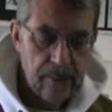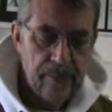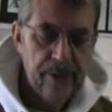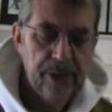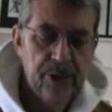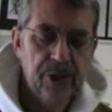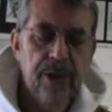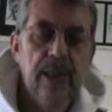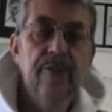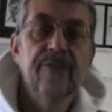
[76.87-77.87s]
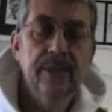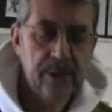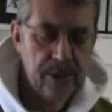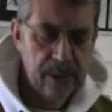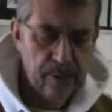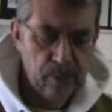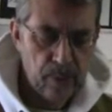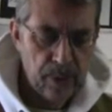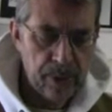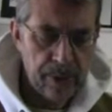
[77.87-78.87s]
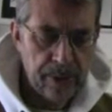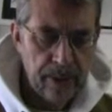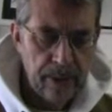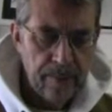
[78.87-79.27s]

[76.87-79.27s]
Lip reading: preach, invent a sacred word,